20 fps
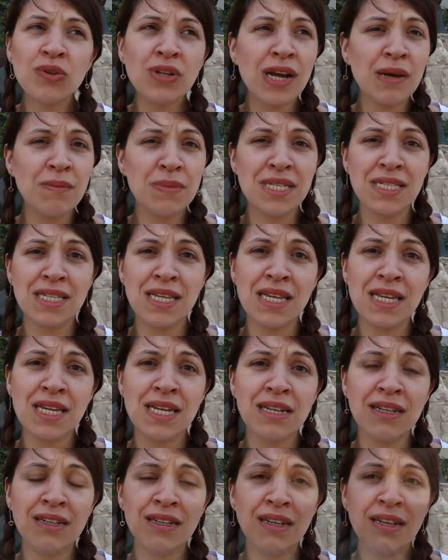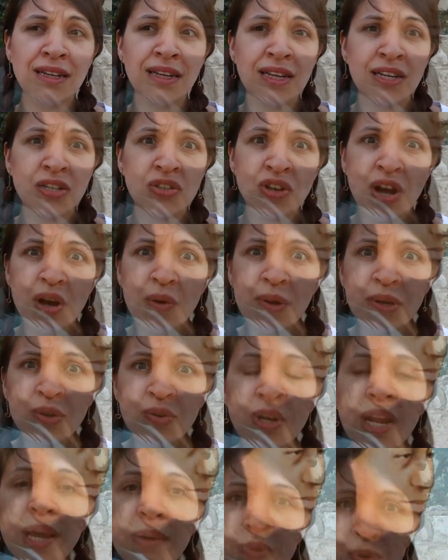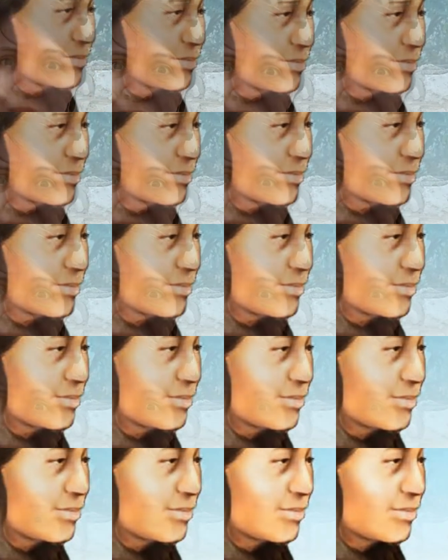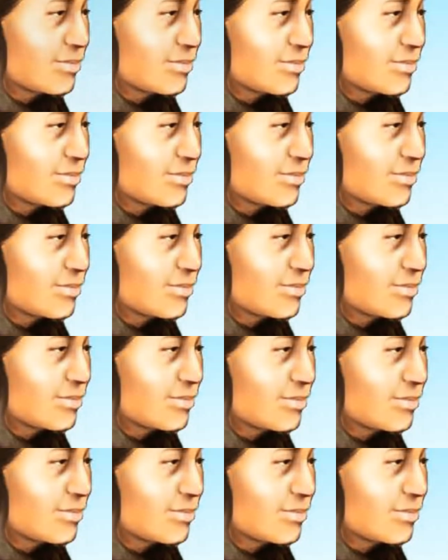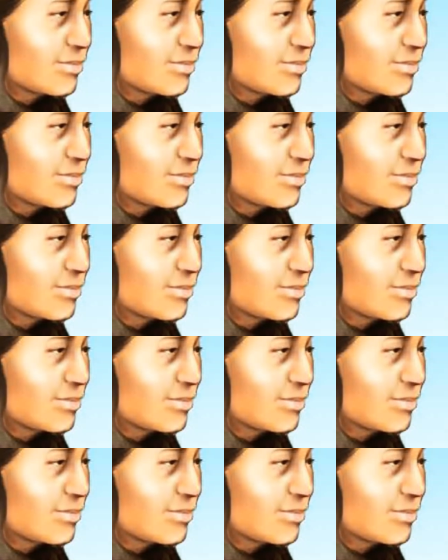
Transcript: Oh, what's happening there? Did they hurt her or not? What's happening there?